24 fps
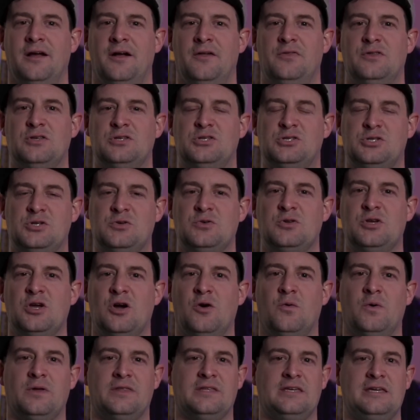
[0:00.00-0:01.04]
the
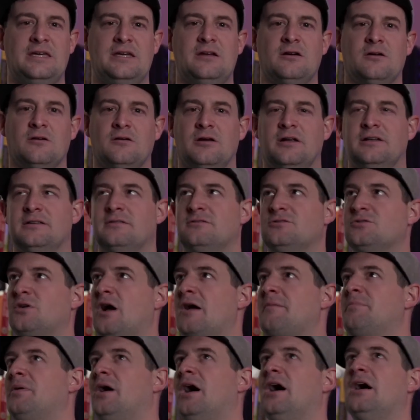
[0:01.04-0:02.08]
studio with gear and
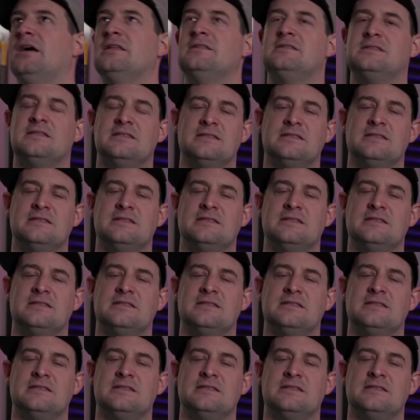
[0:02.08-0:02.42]
tripods